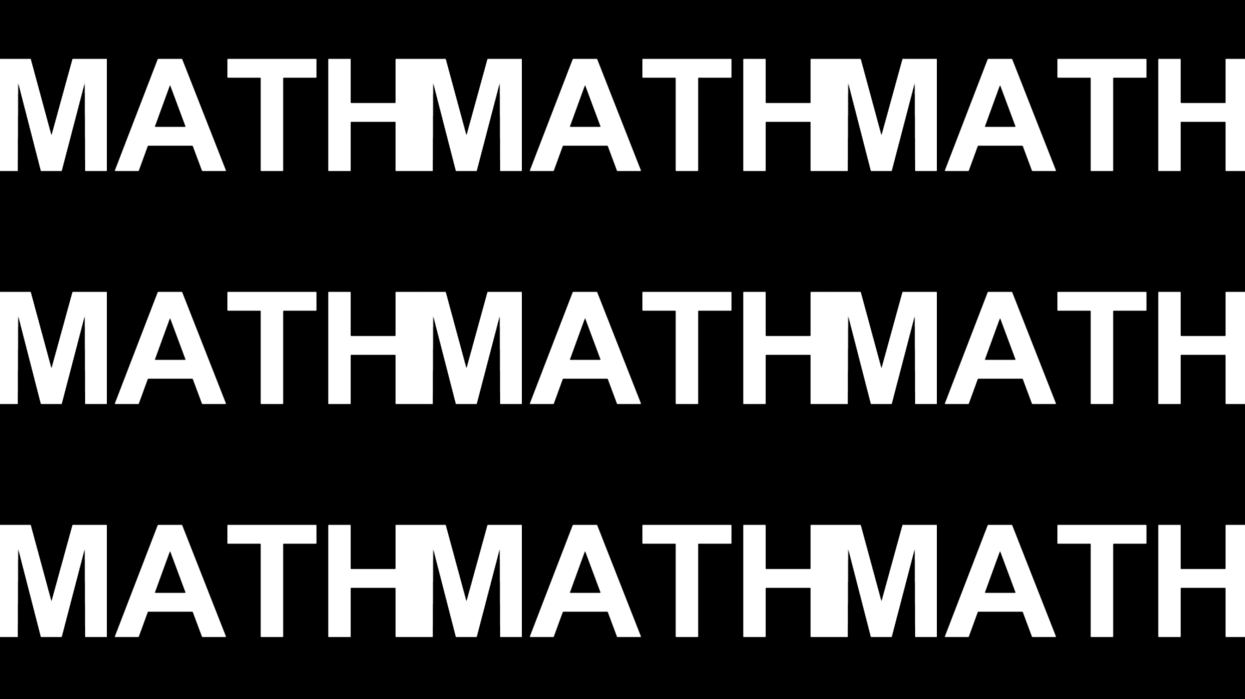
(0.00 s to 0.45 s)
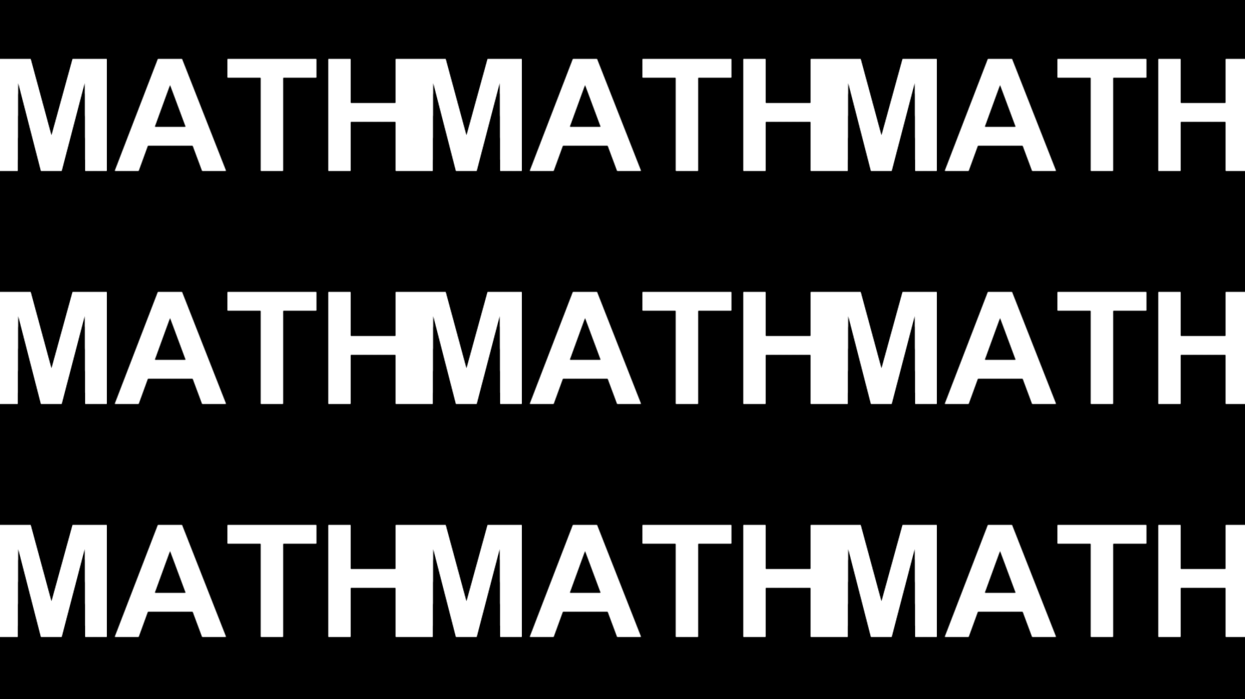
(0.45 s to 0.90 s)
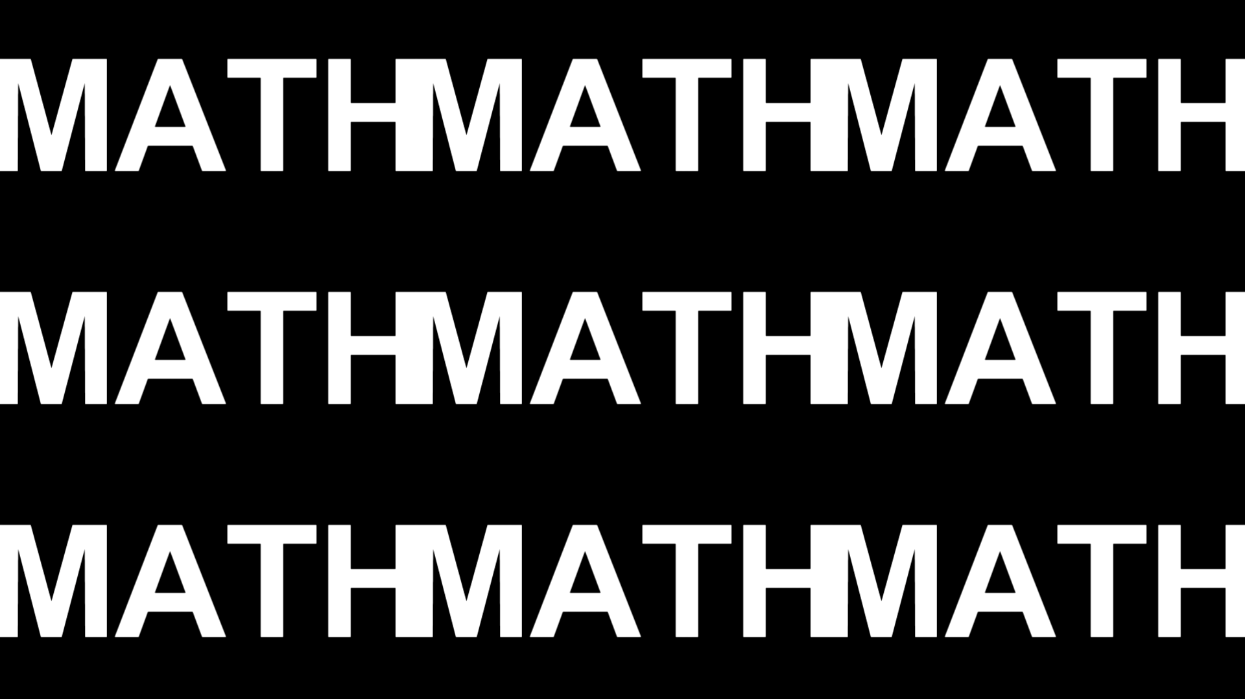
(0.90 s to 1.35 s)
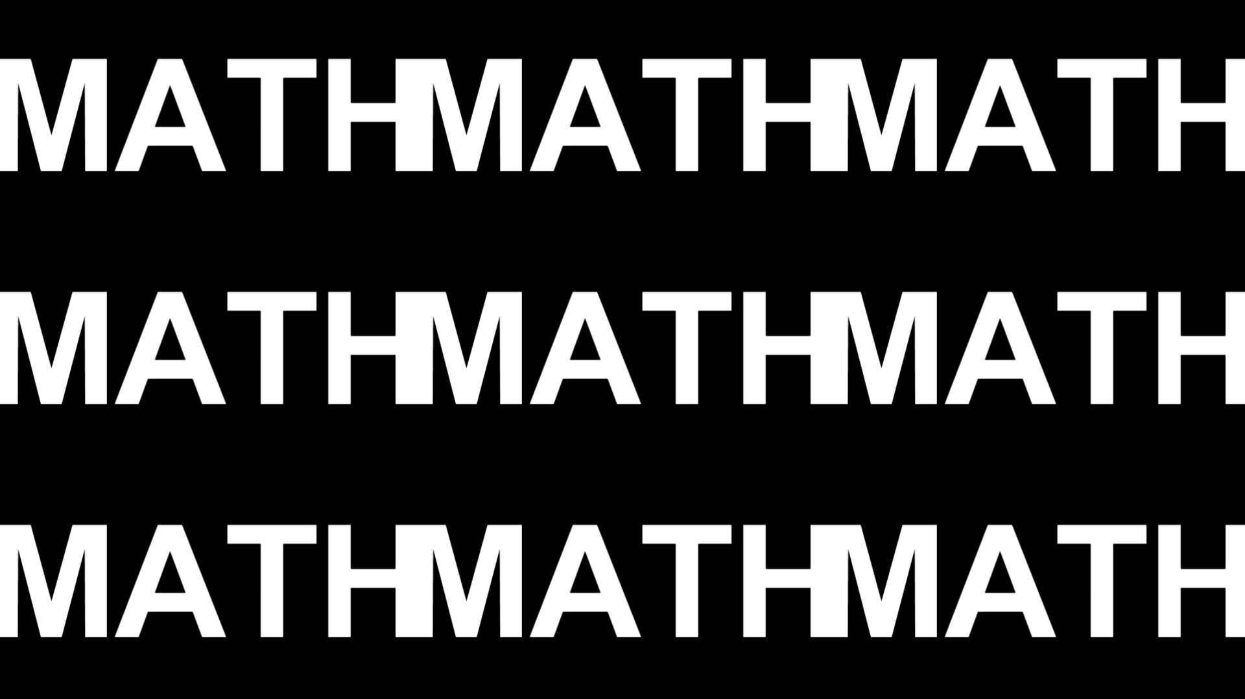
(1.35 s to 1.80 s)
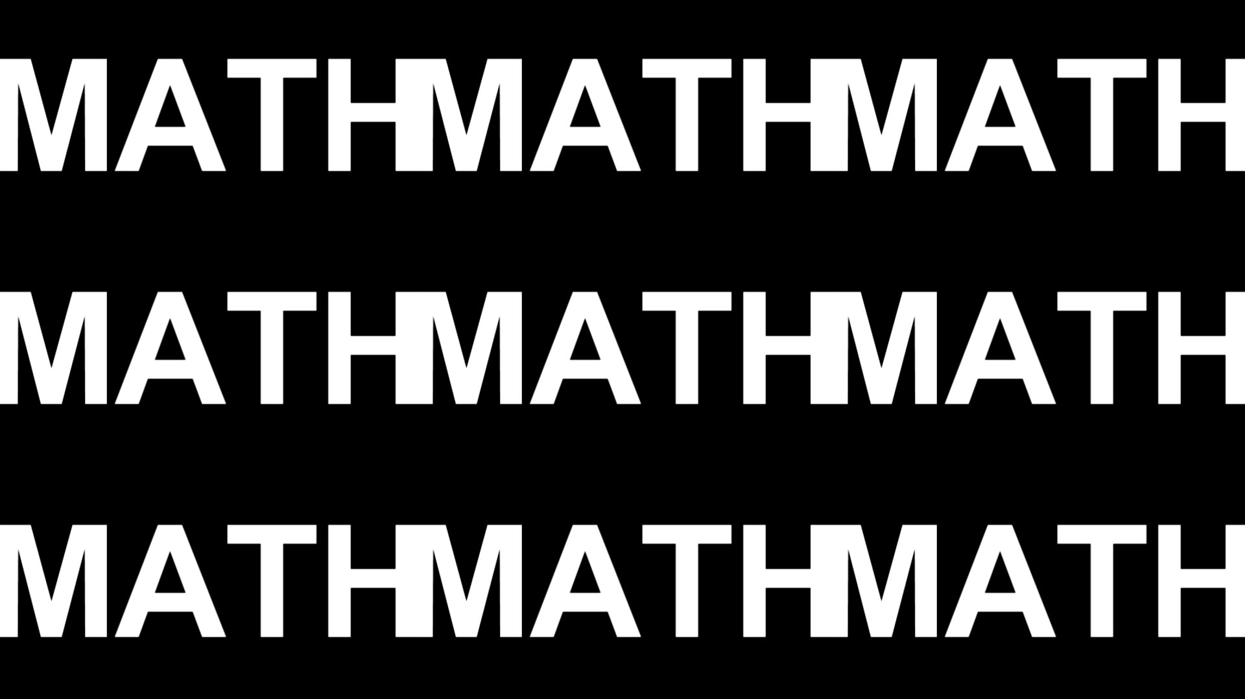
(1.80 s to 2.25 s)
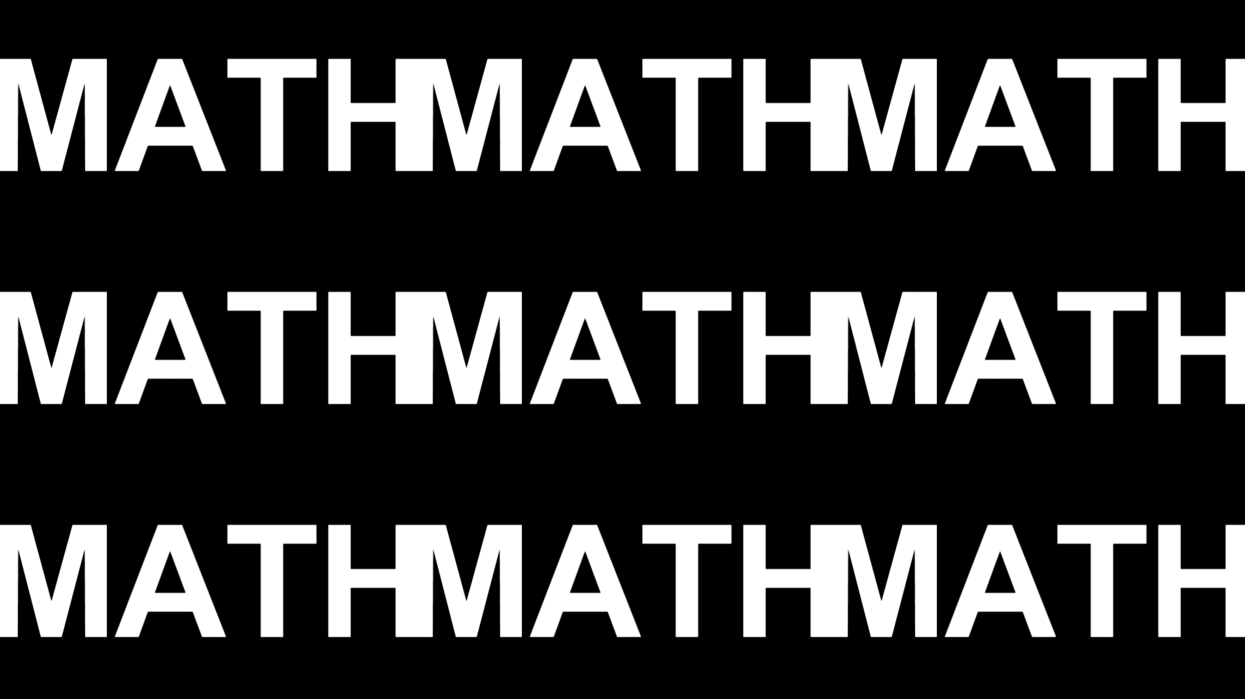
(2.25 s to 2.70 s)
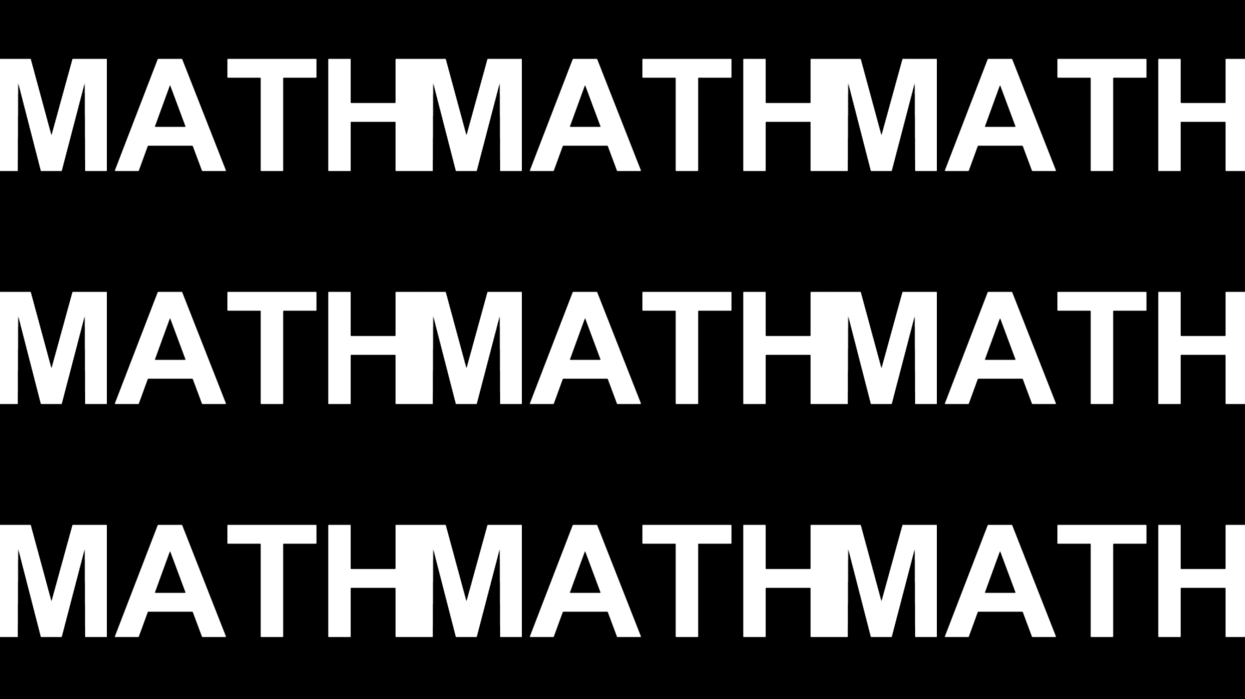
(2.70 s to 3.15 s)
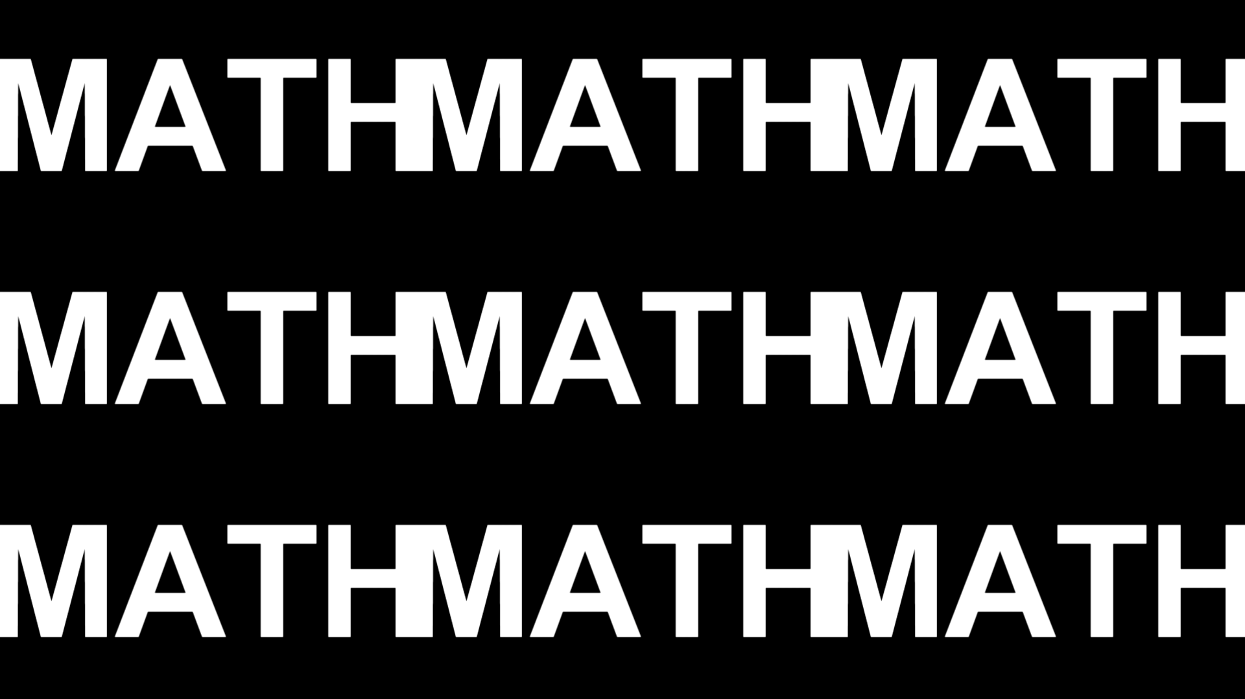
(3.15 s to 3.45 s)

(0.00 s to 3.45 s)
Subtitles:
No face is visible, so there are no lips to read.